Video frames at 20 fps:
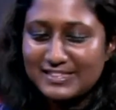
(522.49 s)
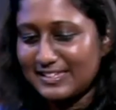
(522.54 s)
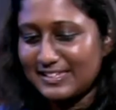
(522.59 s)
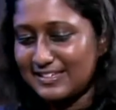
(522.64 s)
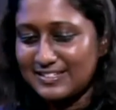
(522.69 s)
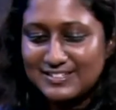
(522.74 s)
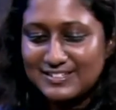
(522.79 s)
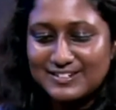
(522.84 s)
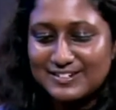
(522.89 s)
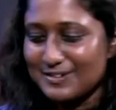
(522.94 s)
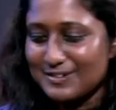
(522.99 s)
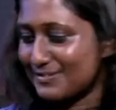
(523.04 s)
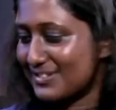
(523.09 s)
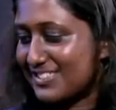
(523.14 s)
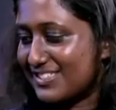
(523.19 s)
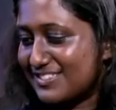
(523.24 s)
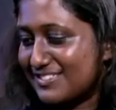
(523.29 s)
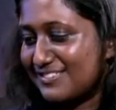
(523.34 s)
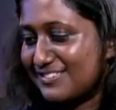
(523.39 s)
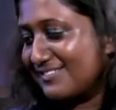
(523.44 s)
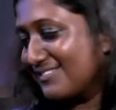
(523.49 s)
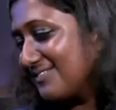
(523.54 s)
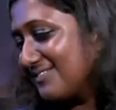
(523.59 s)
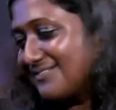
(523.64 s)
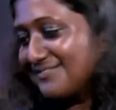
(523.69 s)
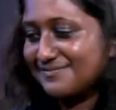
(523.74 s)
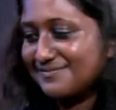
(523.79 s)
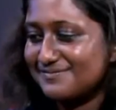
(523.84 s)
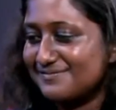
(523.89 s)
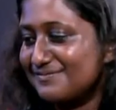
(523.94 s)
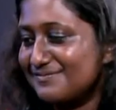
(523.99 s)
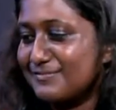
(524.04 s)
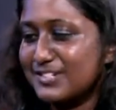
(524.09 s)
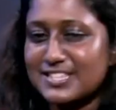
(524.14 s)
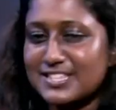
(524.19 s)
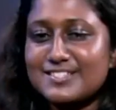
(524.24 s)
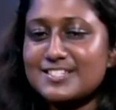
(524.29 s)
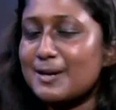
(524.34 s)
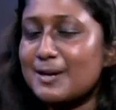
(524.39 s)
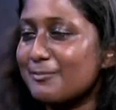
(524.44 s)
you know, with
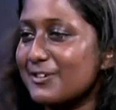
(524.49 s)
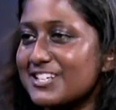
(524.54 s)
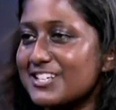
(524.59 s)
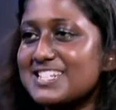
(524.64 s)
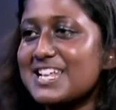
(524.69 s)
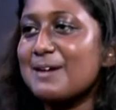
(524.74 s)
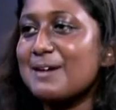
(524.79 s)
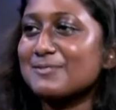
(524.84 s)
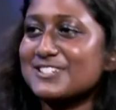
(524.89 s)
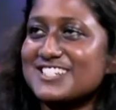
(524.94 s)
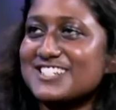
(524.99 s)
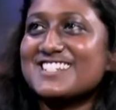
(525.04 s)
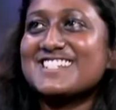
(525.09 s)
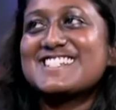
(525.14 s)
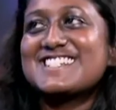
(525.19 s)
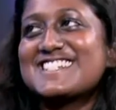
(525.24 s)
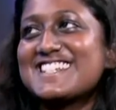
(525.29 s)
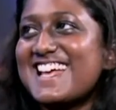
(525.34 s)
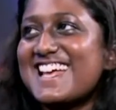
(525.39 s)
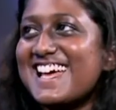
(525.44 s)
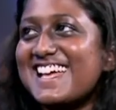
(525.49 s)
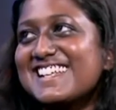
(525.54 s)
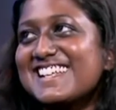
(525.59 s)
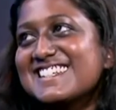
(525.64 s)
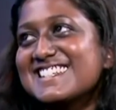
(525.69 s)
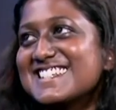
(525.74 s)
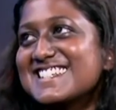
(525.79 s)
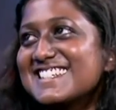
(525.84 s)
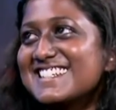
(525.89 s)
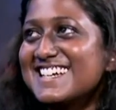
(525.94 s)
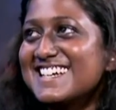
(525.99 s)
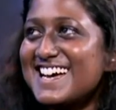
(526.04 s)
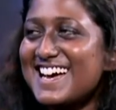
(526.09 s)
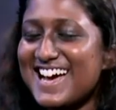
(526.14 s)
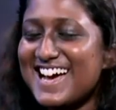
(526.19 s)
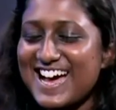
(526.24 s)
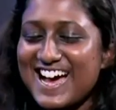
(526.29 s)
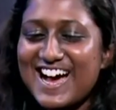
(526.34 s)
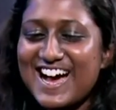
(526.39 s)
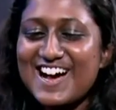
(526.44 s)
Subway sandwiches and
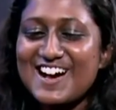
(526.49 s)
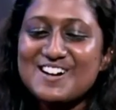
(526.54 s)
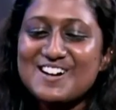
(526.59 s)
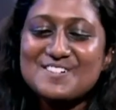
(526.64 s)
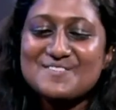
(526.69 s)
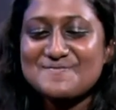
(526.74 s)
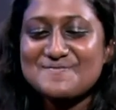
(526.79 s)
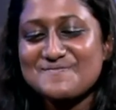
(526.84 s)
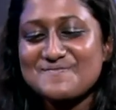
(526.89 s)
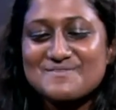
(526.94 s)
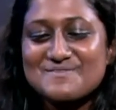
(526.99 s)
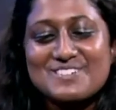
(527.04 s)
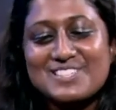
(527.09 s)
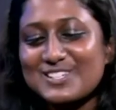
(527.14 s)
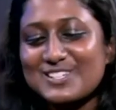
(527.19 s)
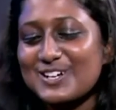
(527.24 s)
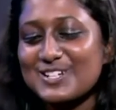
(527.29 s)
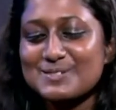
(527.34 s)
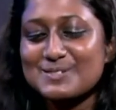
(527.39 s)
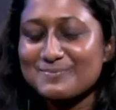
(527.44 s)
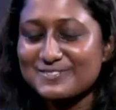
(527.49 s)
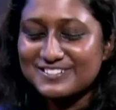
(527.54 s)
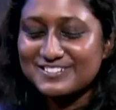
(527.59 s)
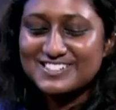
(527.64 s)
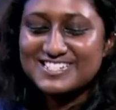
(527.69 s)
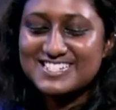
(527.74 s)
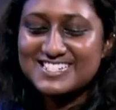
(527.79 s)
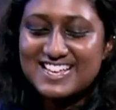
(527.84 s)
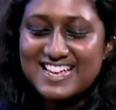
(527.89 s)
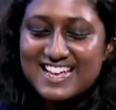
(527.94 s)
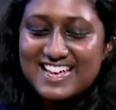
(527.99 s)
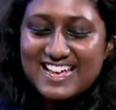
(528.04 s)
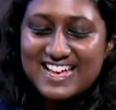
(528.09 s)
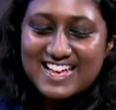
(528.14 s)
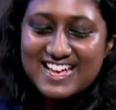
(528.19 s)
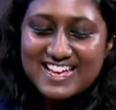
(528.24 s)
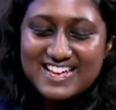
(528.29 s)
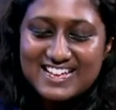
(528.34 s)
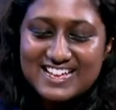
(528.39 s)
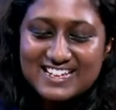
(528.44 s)
with gospels.
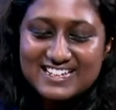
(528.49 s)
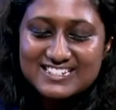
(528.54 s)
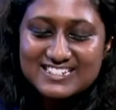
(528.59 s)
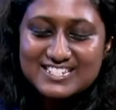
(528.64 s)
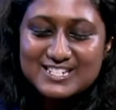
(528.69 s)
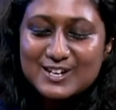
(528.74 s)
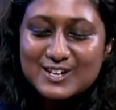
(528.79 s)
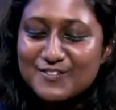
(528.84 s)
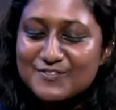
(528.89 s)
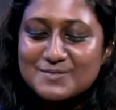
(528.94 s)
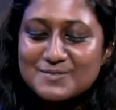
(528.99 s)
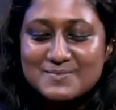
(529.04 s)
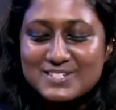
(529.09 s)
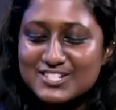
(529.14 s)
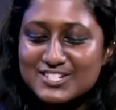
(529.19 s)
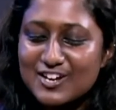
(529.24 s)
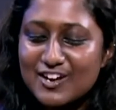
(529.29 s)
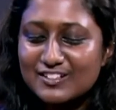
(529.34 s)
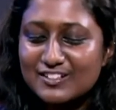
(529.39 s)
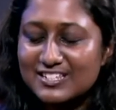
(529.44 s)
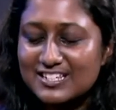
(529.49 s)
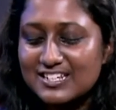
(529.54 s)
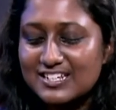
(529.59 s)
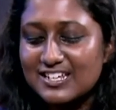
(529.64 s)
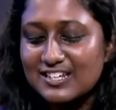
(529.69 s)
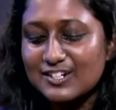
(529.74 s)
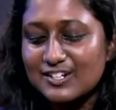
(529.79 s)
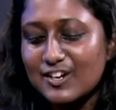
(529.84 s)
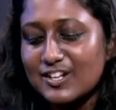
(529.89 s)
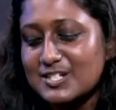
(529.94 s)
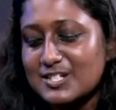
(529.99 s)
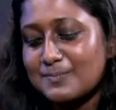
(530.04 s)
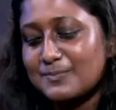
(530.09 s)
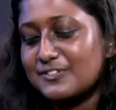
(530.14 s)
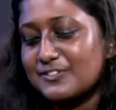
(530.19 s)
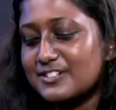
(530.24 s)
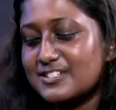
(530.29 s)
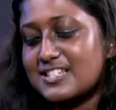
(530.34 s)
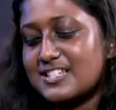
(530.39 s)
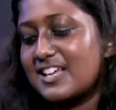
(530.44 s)
And he offered me chocolate and
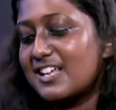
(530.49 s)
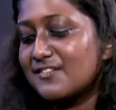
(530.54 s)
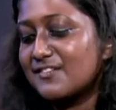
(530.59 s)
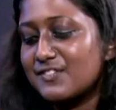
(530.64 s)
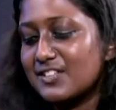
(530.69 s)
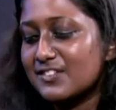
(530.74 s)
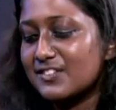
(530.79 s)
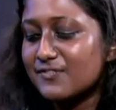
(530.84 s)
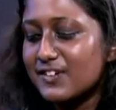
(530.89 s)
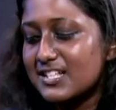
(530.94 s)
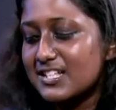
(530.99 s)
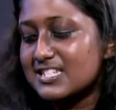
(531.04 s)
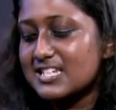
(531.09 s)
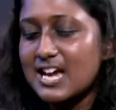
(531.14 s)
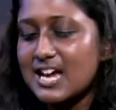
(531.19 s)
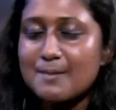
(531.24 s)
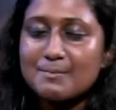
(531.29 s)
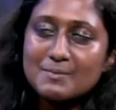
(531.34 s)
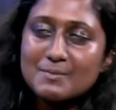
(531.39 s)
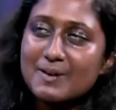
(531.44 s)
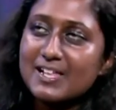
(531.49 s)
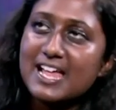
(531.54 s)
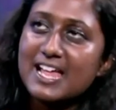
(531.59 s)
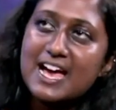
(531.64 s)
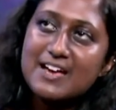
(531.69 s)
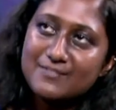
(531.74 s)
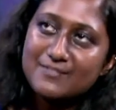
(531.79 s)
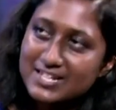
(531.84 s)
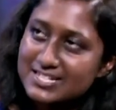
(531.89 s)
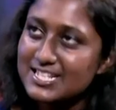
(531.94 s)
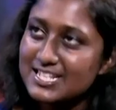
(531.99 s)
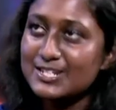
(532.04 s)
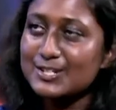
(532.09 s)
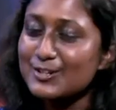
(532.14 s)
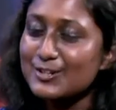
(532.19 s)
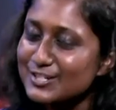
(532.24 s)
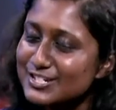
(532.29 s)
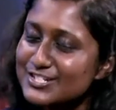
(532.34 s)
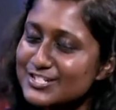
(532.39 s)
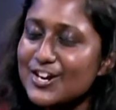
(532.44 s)
gospels, and for the first time in my life, I said
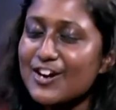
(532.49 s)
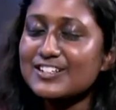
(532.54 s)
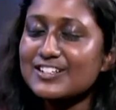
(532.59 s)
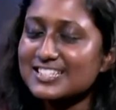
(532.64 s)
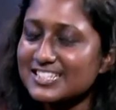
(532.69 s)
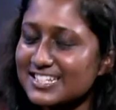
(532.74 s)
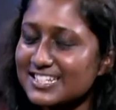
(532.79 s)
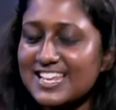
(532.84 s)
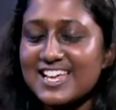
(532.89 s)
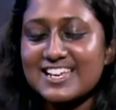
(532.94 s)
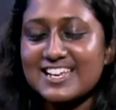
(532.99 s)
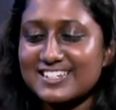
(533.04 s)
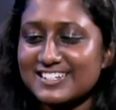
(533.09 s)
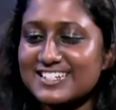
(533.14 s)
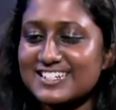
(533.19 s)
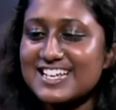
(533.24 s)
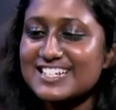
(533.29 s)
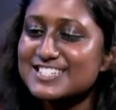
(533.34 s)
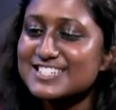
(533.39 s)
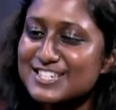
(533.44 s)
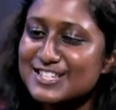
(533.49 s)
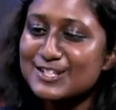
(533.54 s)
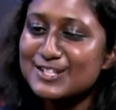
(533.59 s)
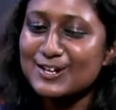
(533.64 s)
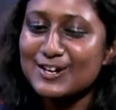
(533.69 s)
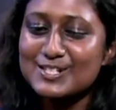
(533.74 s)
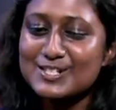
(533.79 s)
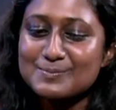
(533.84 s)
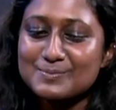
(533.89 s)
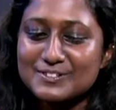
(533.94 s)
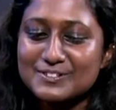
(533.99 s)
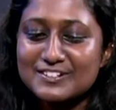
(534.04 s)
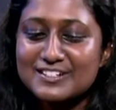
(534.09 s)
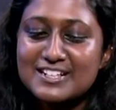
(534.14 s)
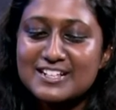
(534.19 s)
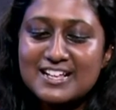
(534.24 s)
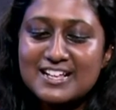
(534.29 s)
no to chocolate and yes to the gospel.